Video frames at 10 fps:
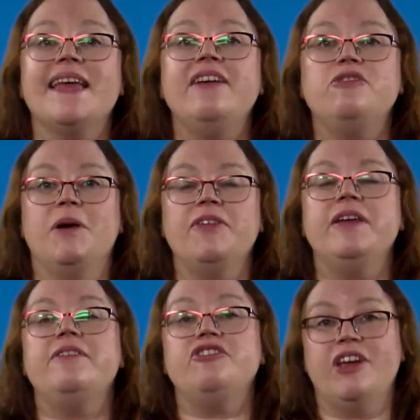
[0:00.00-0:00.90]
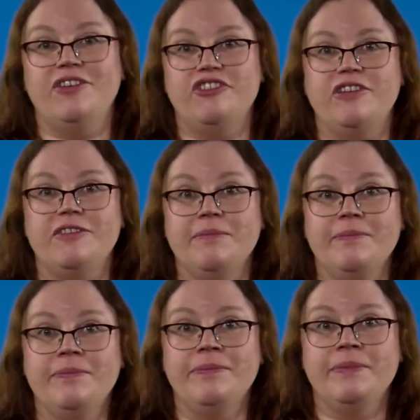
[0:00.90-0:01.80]
HMRC to change it.
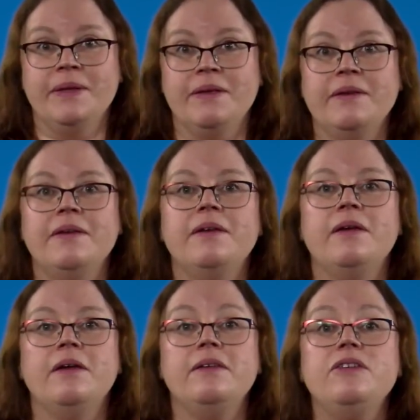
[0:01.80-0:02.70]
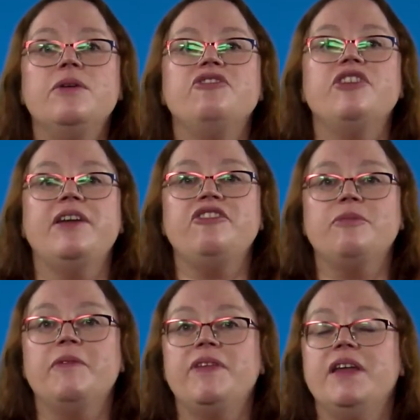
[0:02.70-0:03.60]
You can change
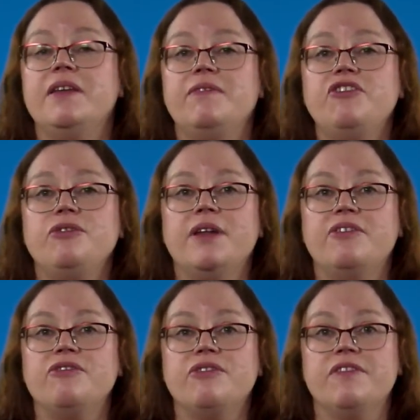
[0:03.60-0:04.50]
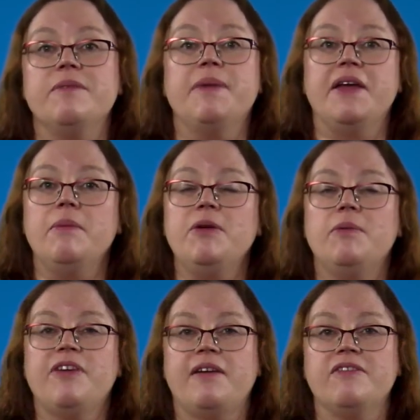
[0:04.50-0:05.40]
some of the individual entries that make up your
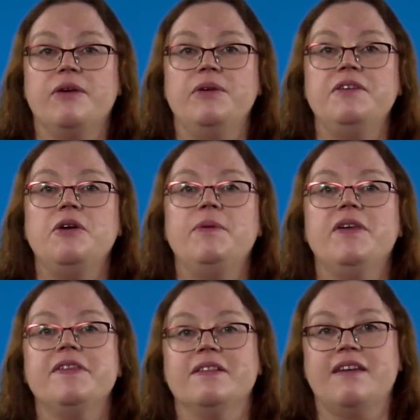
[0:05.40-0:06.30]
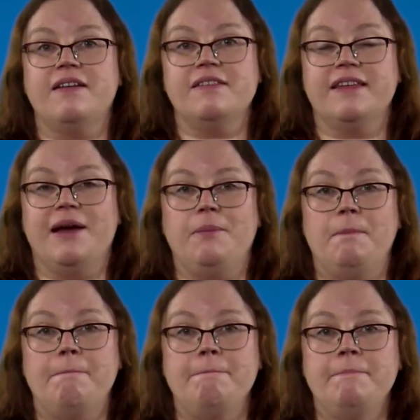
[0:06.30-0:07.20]
tax code in your personal tax account.
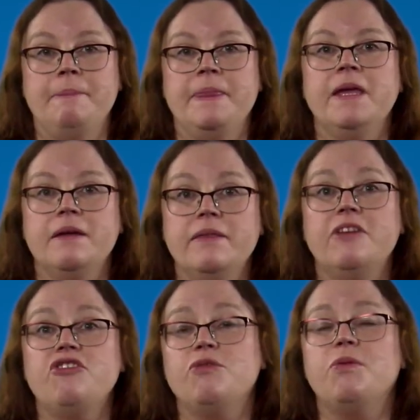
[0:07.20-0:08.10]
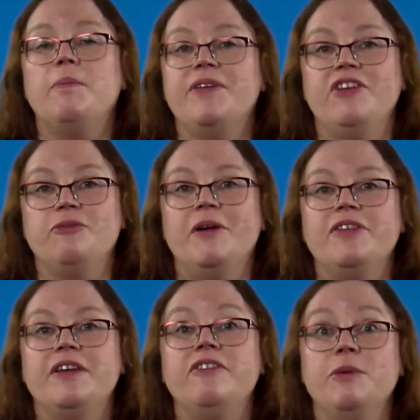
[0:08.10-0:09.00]
This should prompt
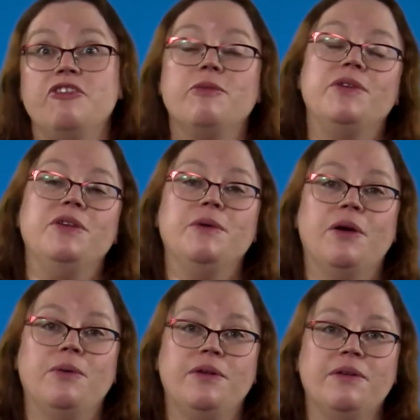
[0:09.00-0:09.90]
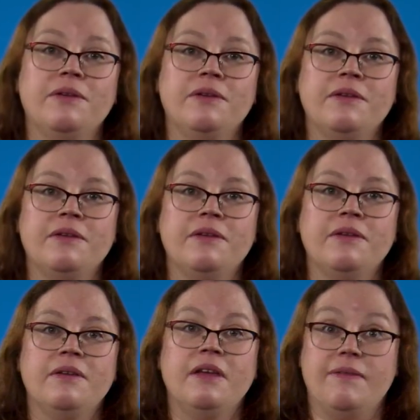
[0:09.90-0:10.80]
HMRC to issue a new code.
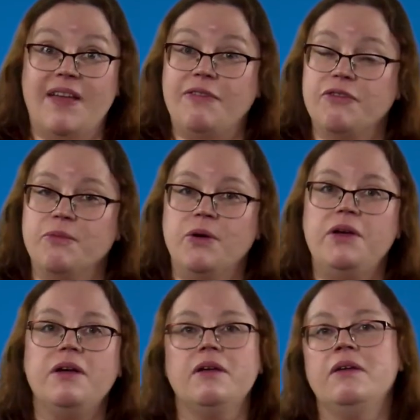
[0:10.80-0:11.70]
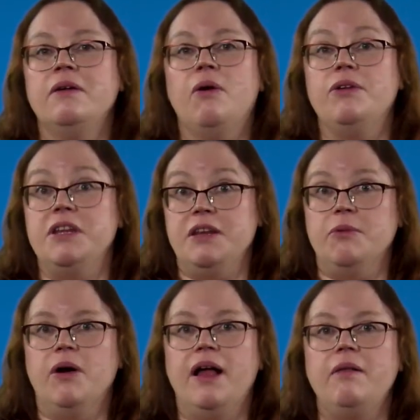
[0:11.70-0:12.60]
If that doesn't work, or you need
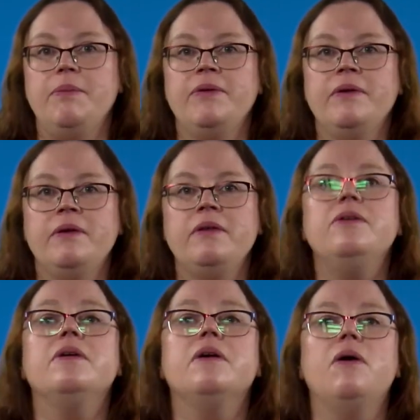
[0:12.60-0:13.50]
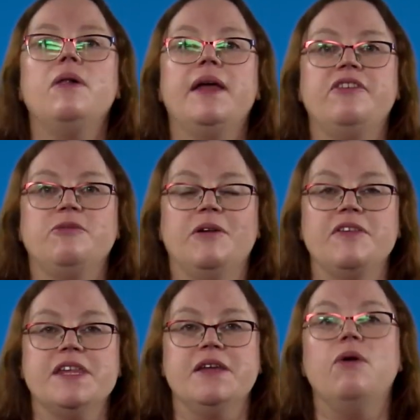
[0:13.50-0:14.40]
more help, you can call
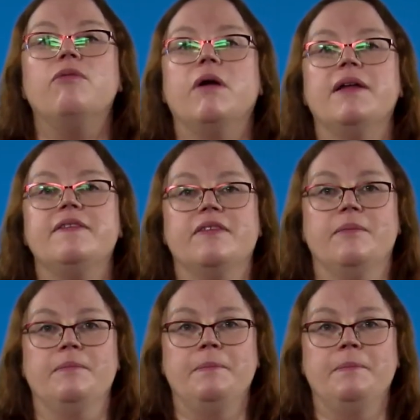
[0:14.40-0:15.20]
HMRC or write to them.